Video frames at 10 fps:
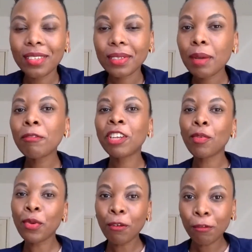some of the
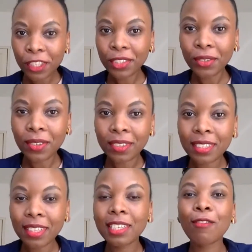provisions
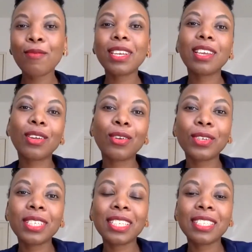that have been
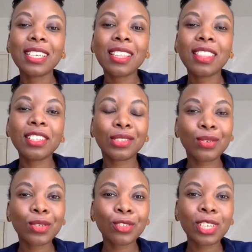included in these
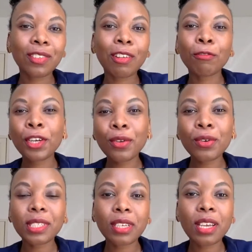contracts for a very
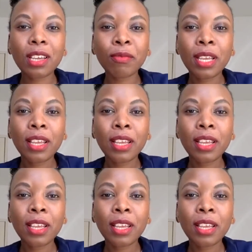long time.